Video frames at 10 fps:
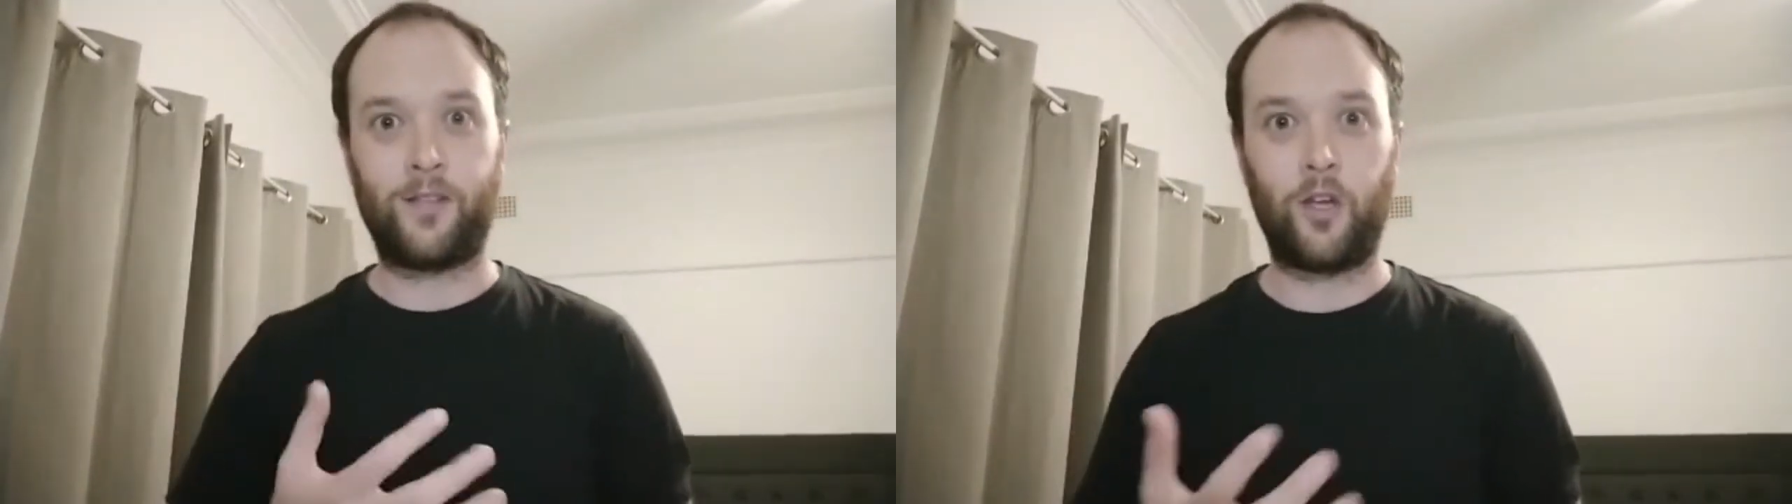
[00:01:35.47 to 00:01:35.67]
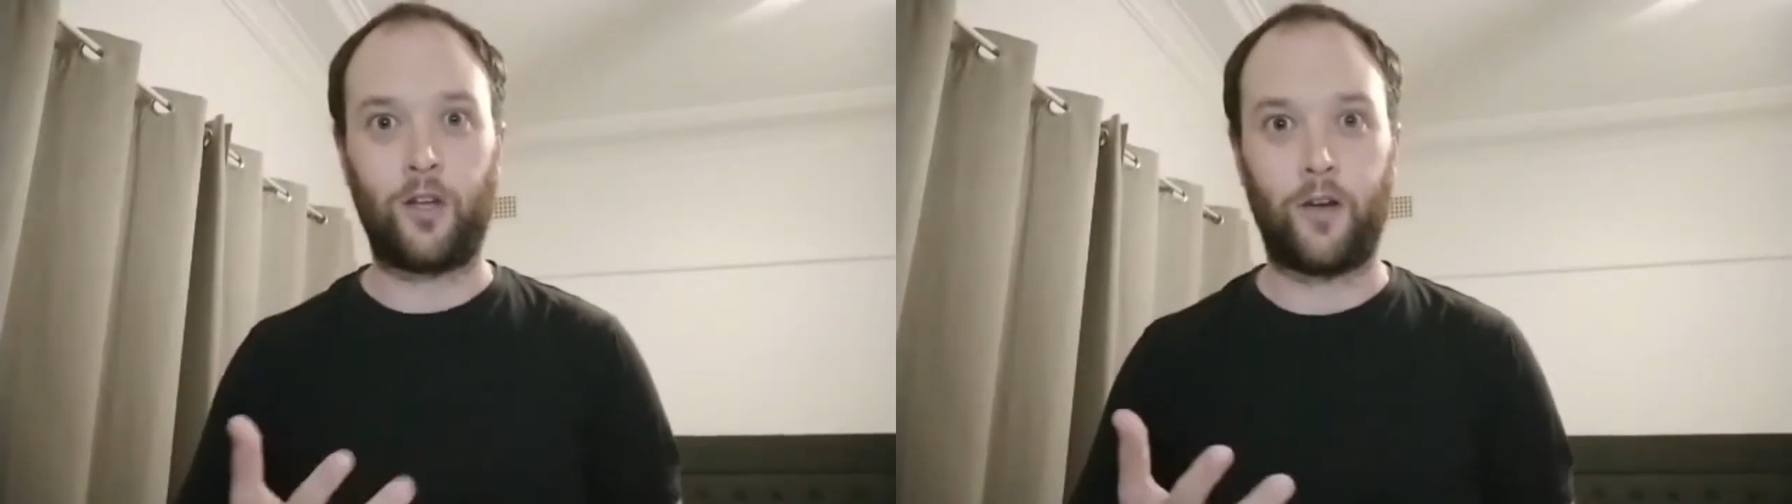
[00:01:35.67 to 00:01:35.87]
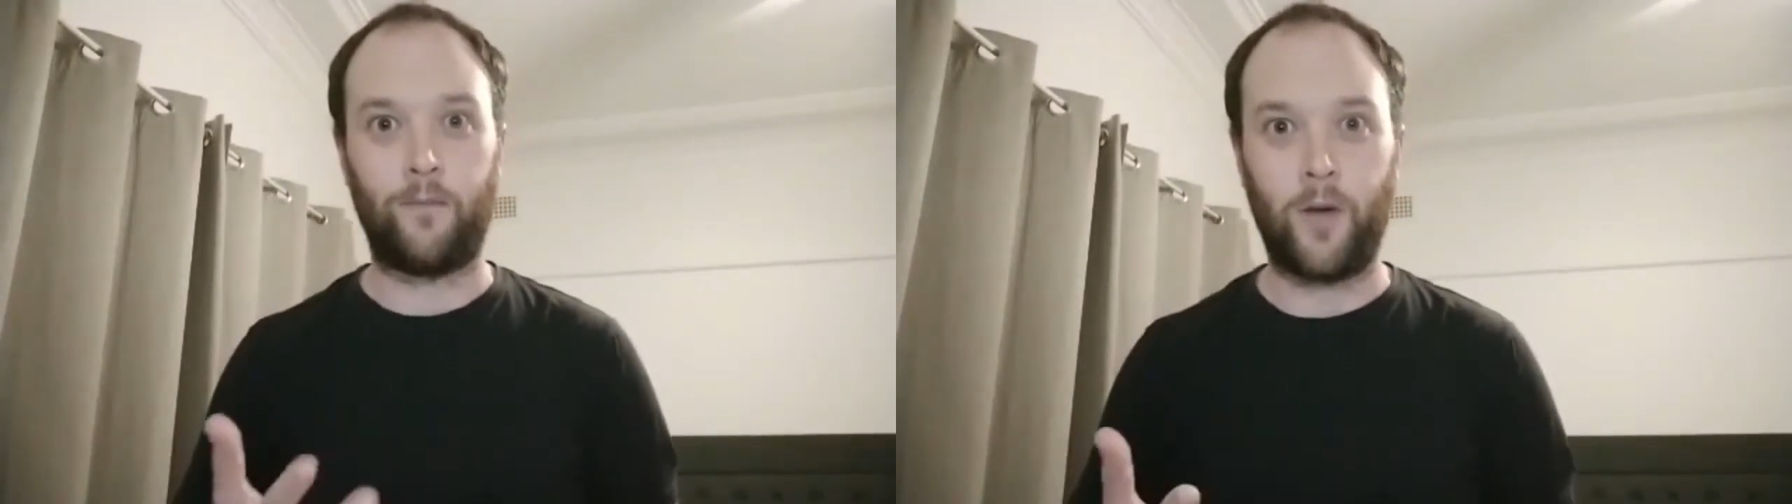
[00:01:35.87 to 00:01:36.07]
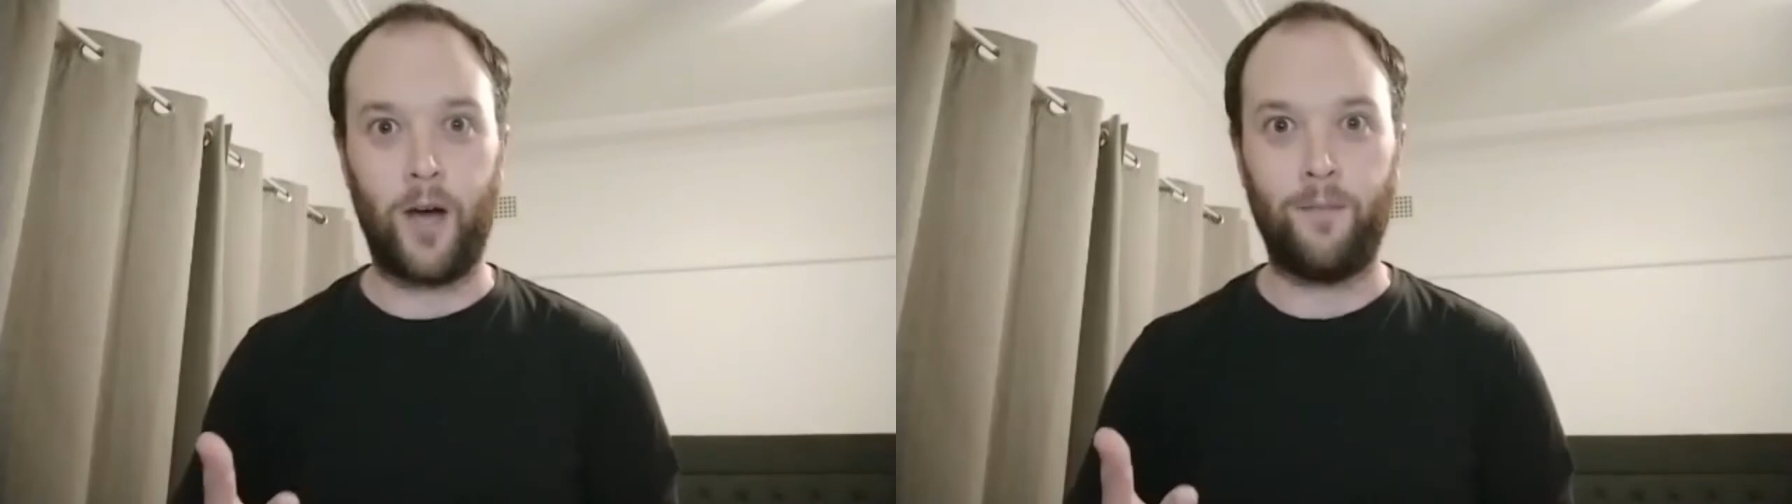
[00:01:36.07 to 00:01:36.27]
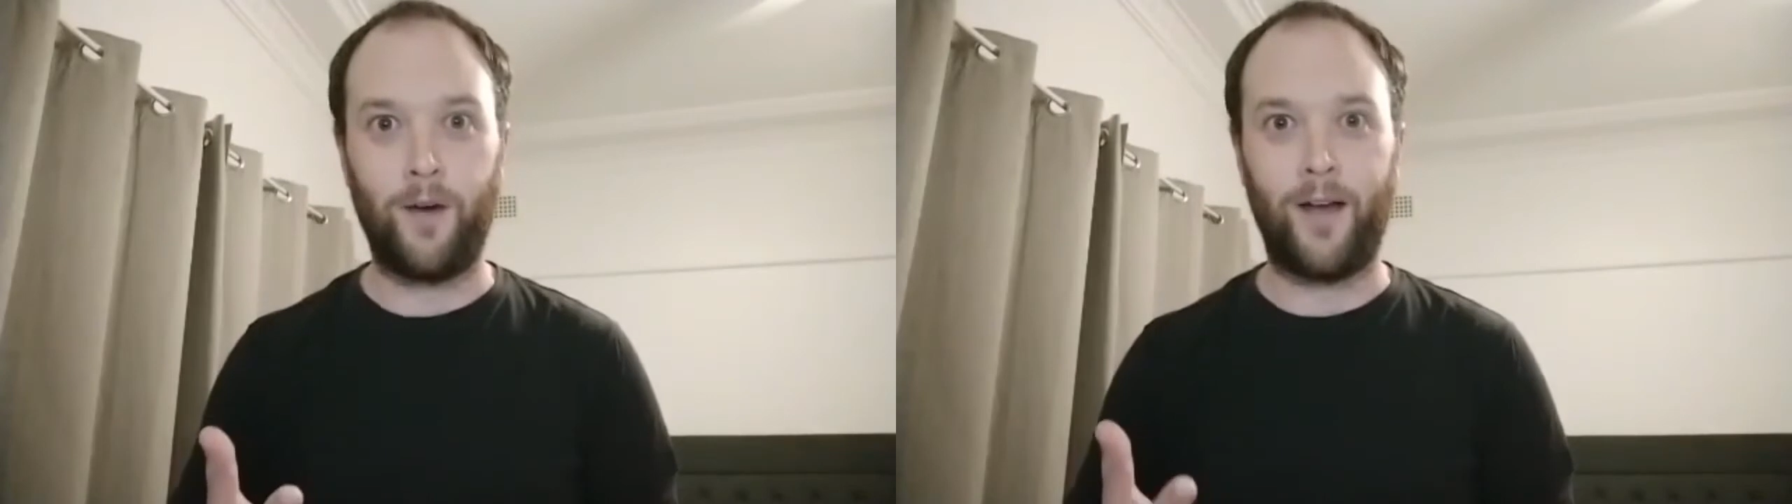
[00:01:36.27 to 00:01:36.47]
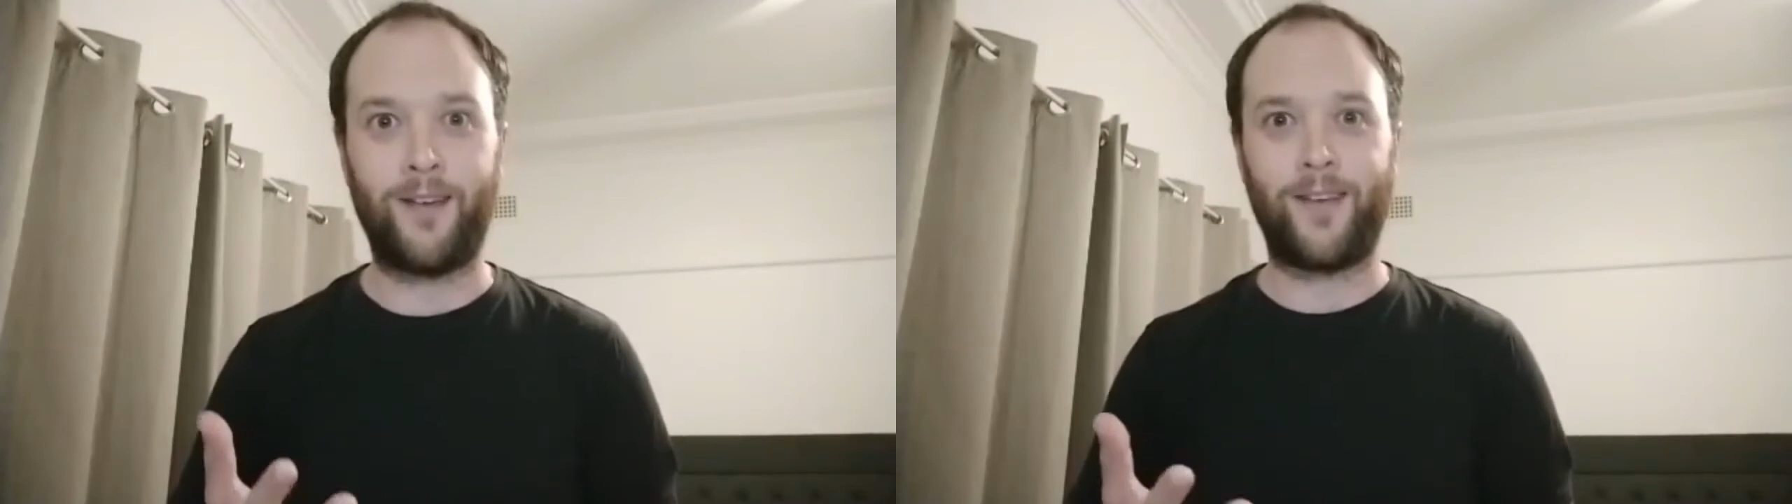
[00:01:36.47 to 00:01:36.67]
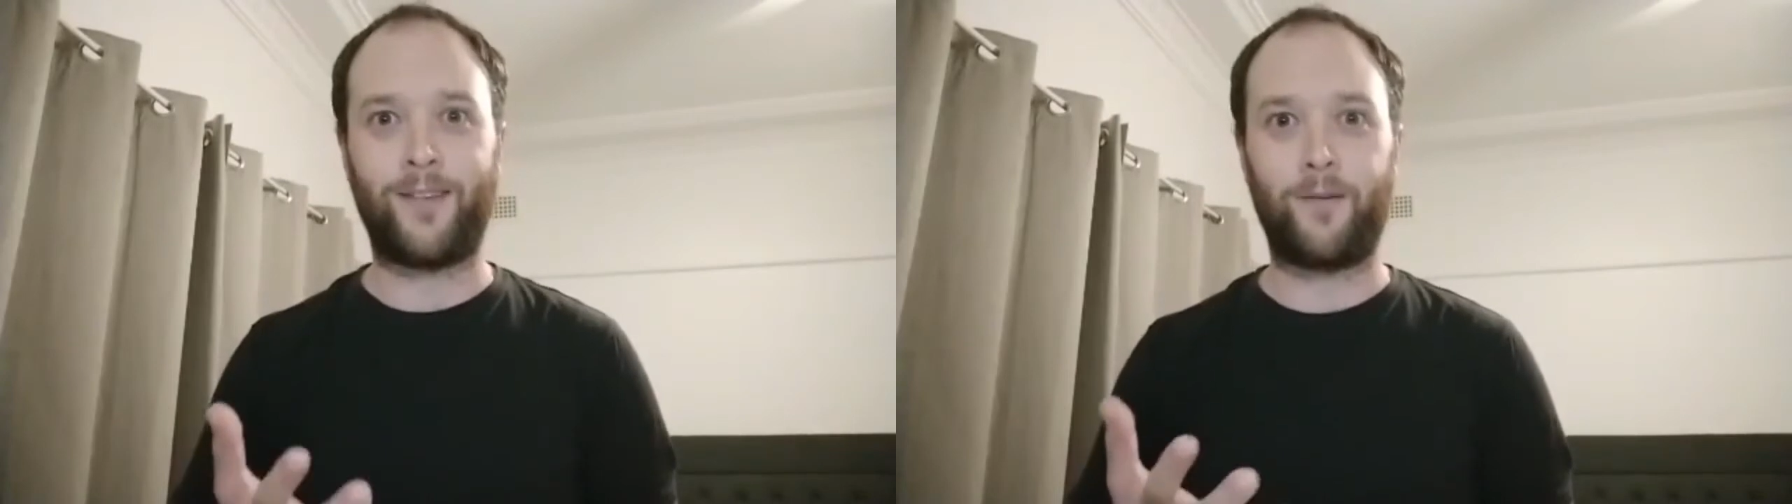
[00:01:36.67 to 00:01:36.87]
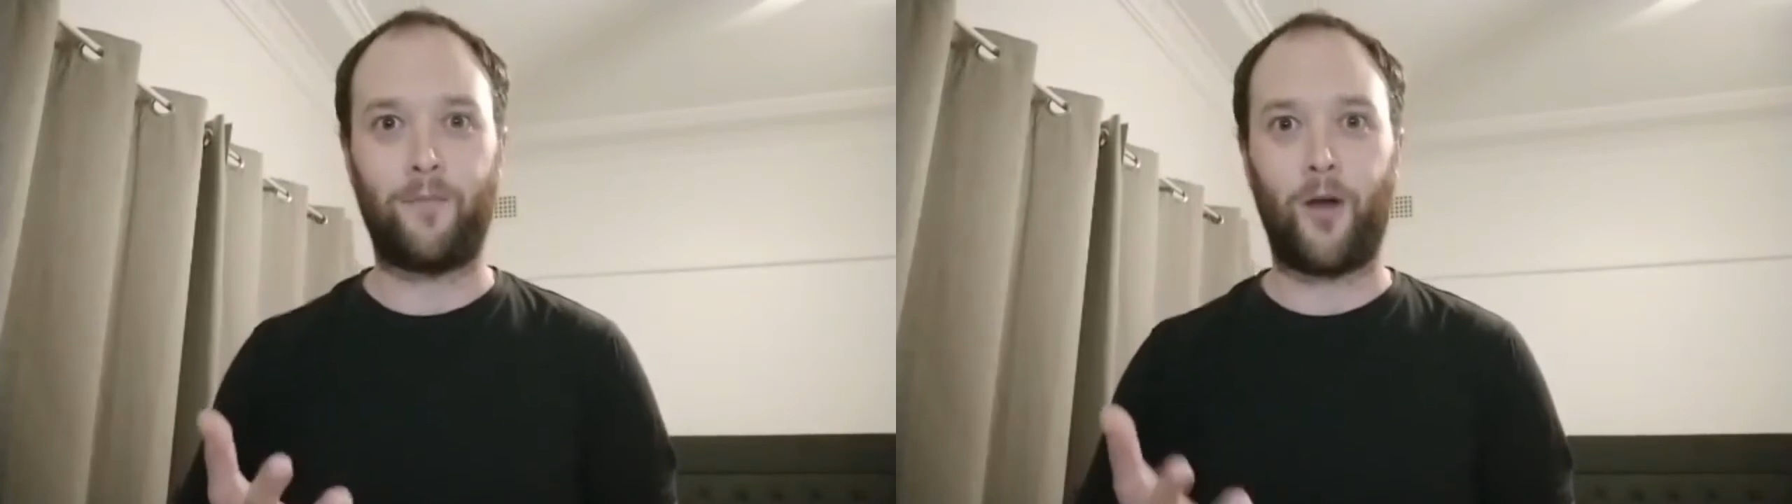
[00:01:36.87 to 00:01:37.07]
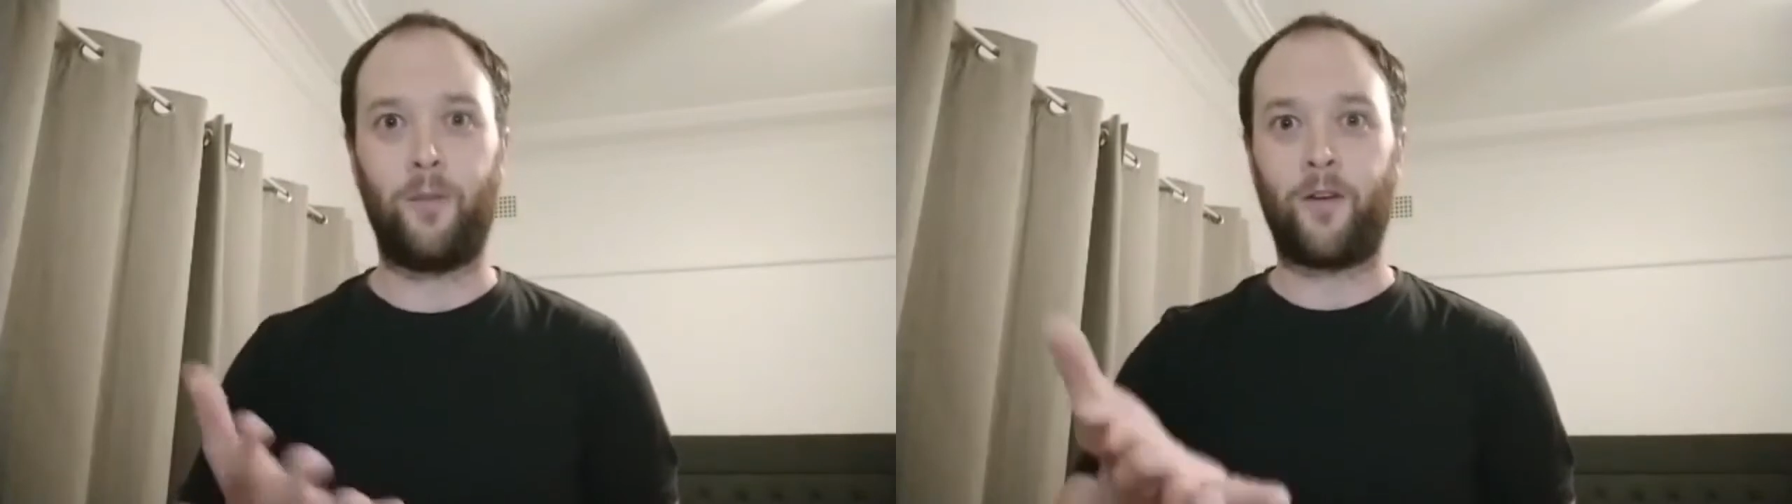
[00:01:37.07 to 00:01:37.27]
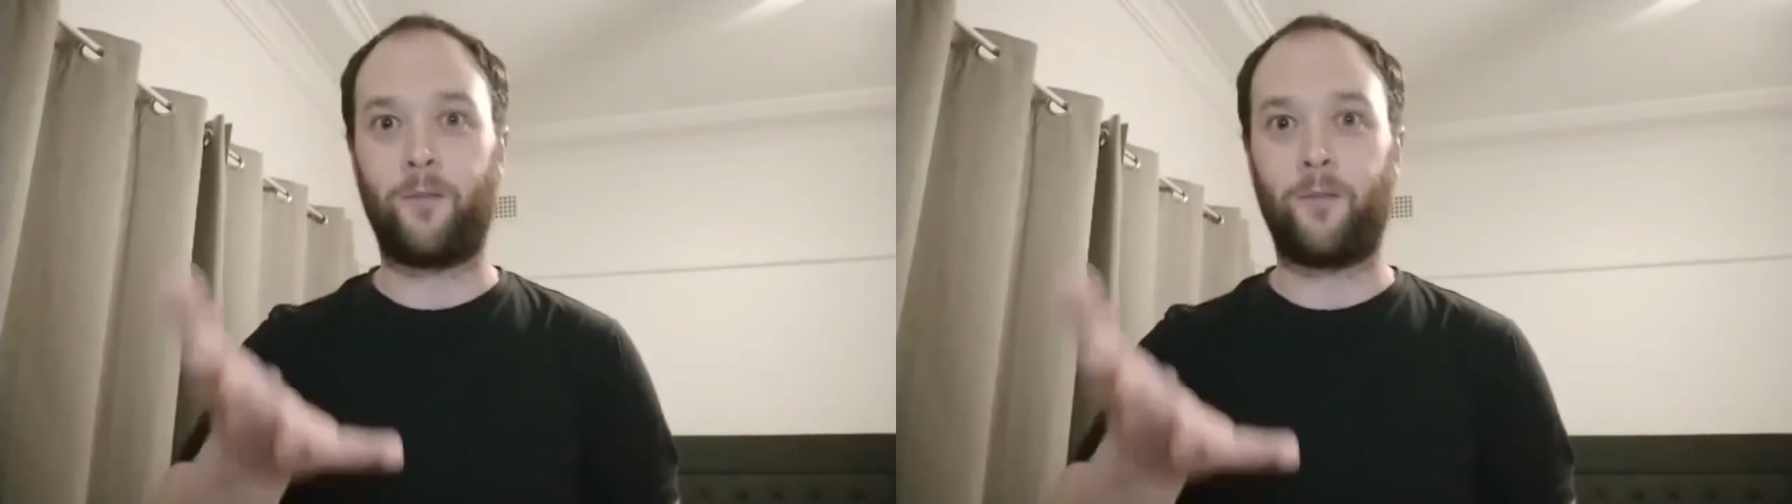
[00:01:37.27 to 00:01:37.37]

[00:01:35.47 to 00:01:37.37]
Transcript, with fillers: certainly on my mind at the moment.